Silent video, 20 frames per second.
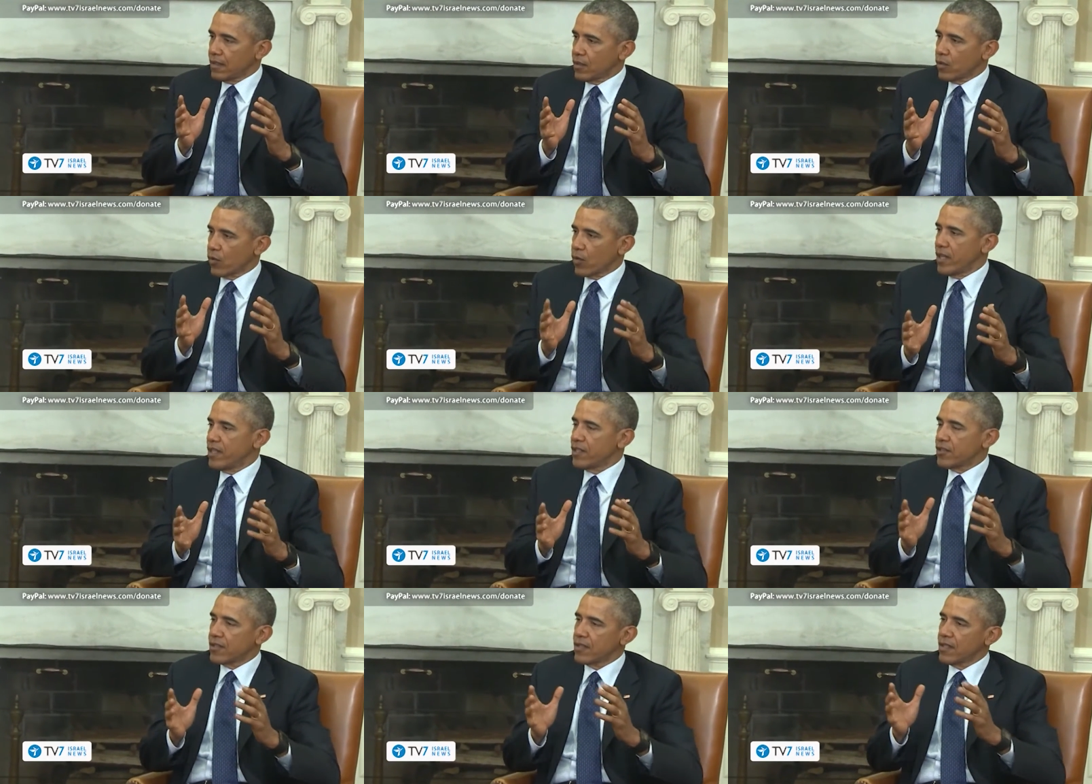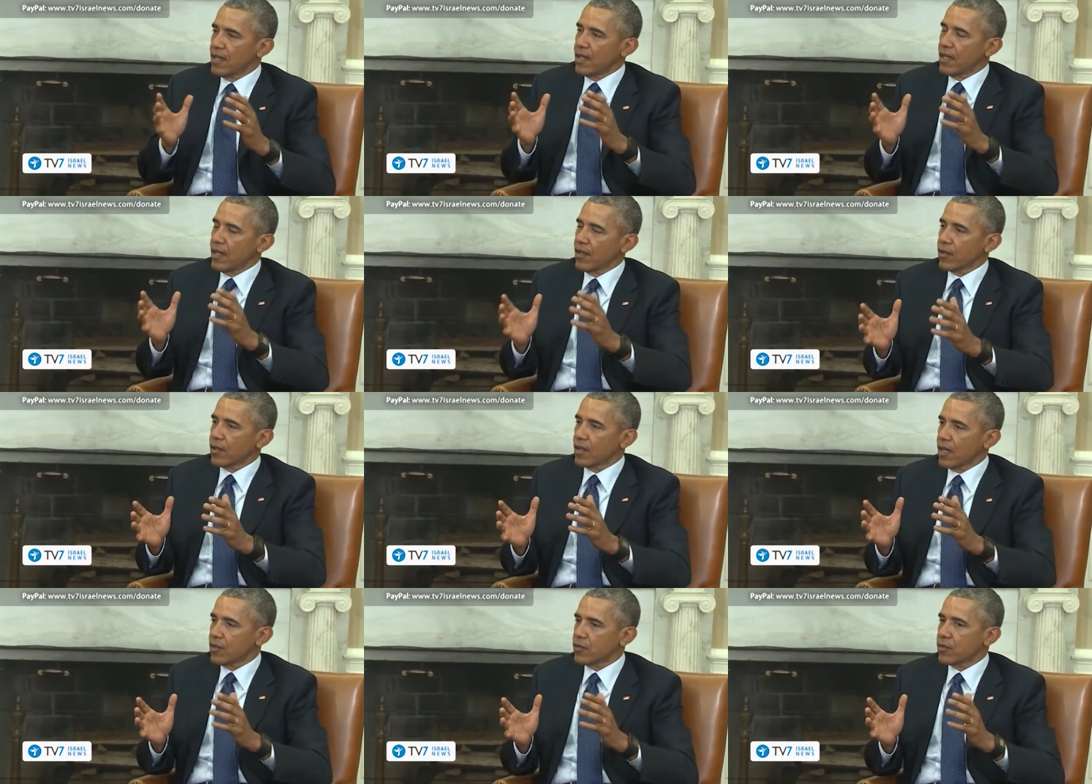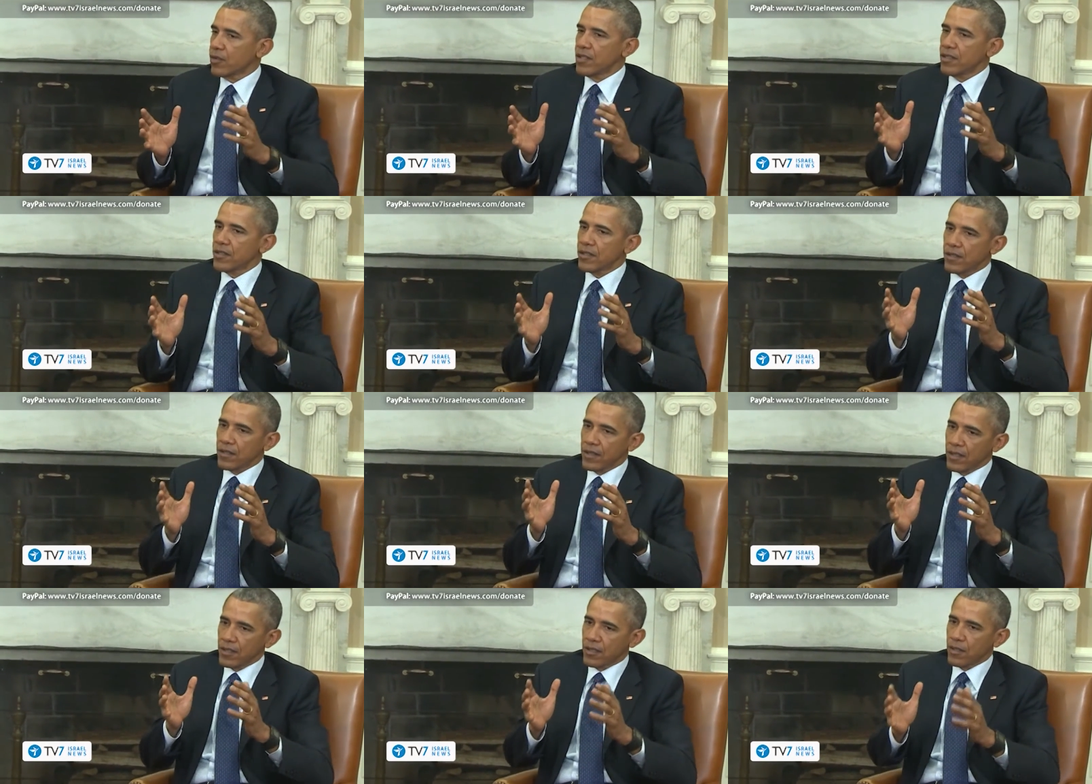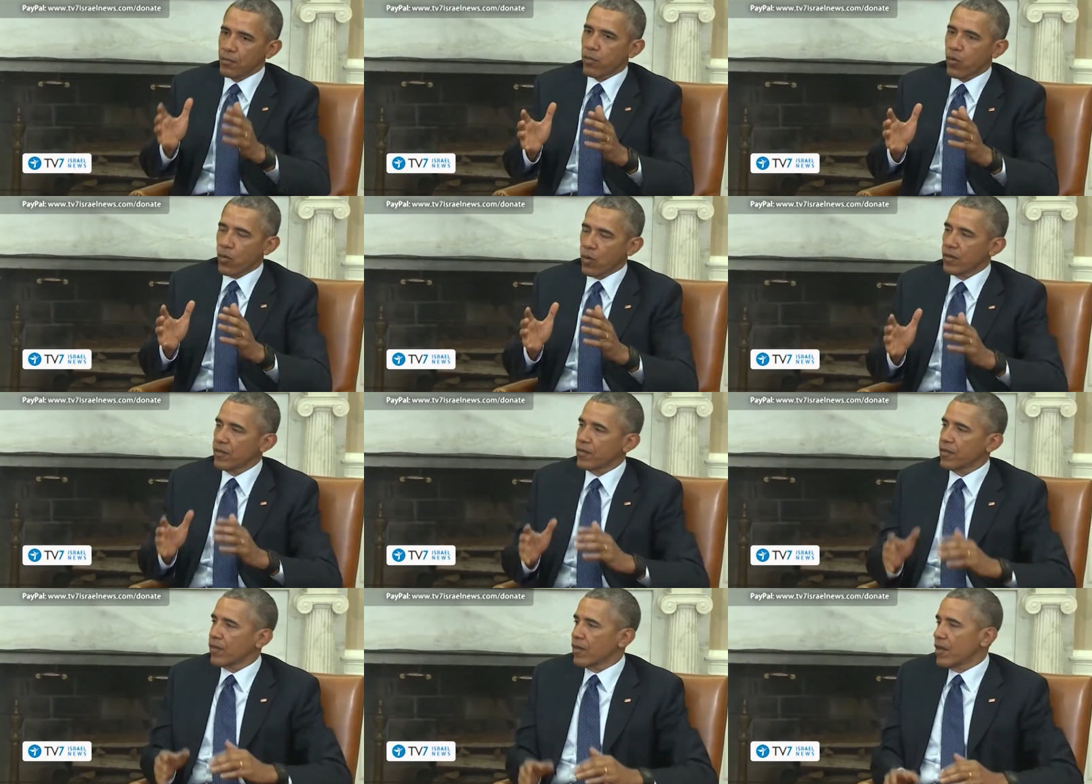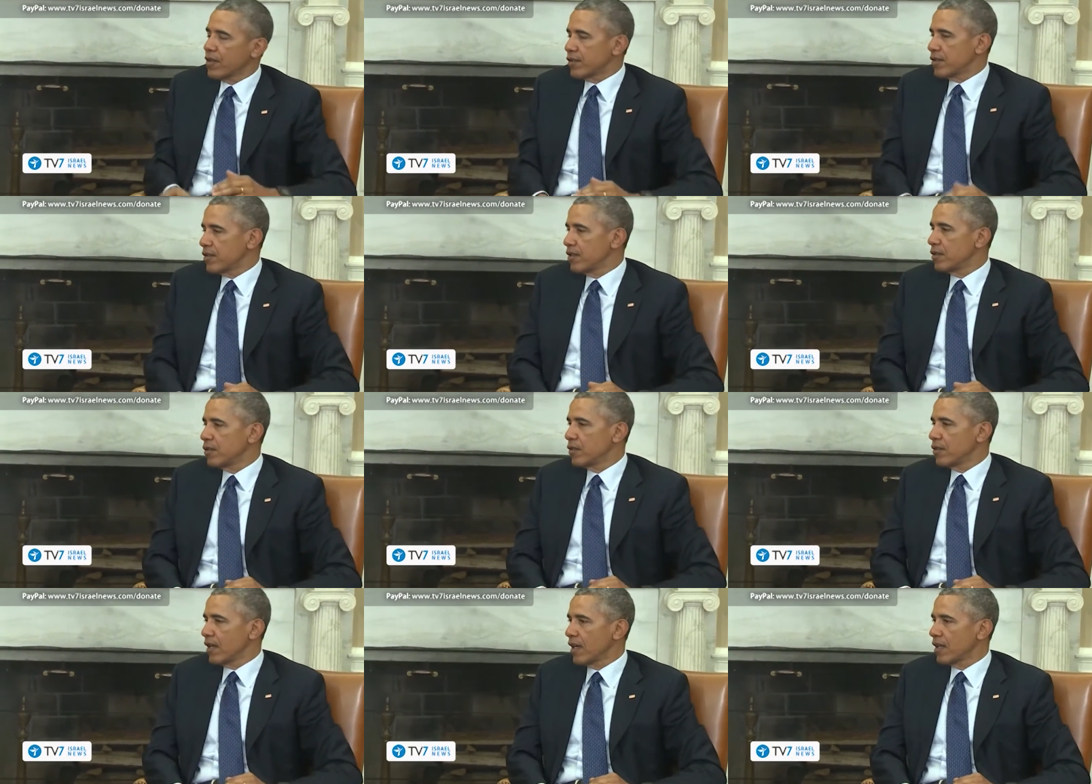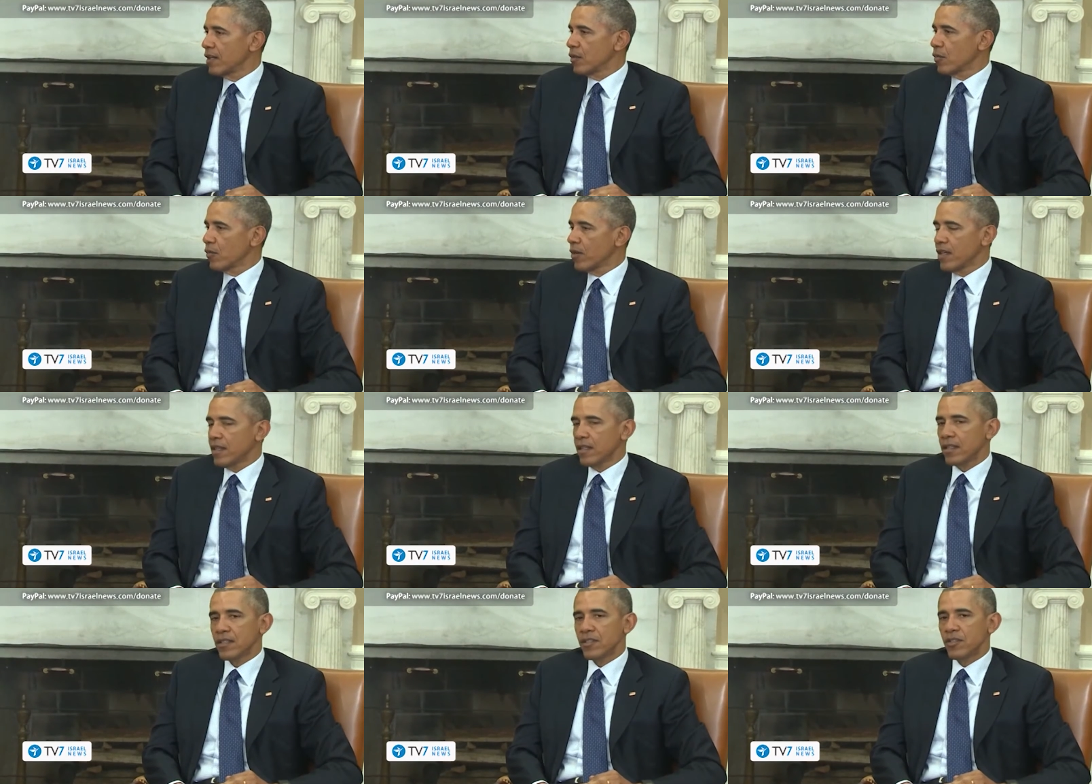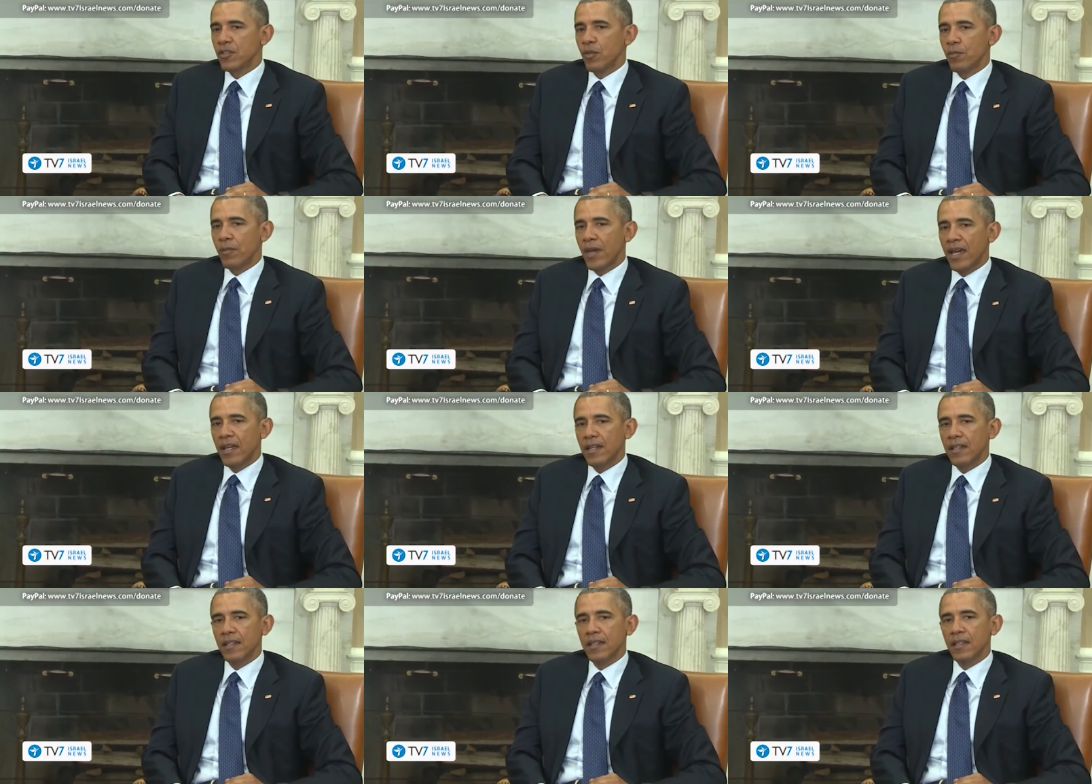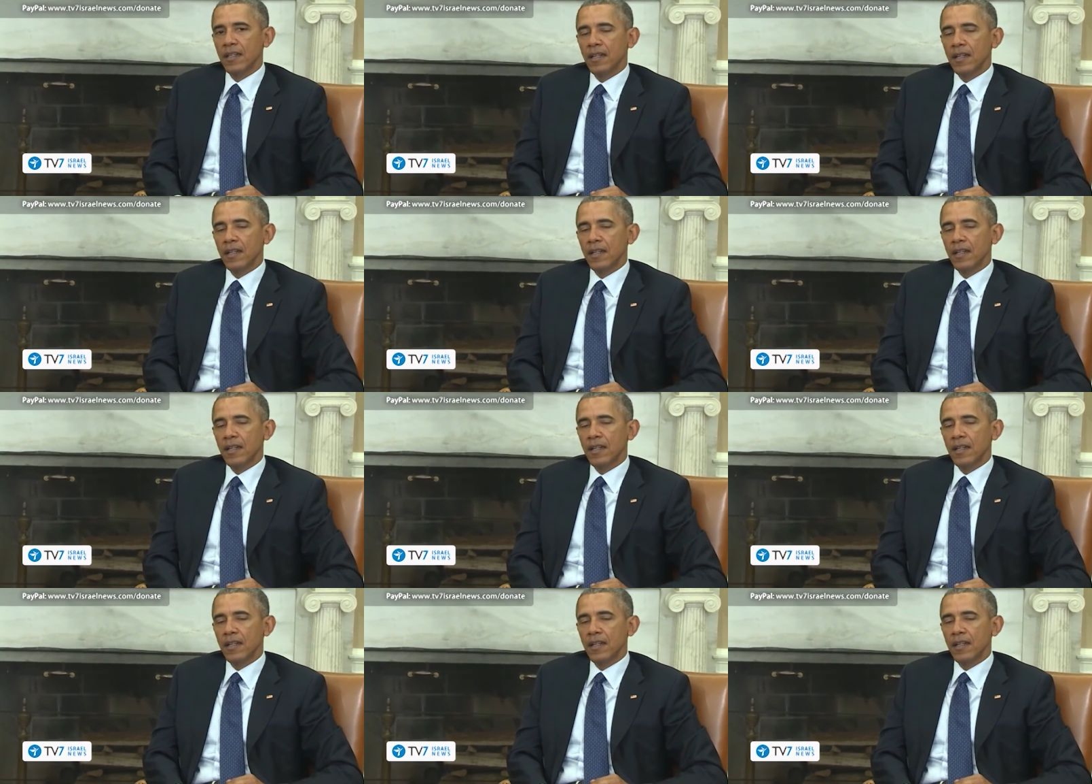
Greece, and other countries, it's important for us to do that in a way that is humane,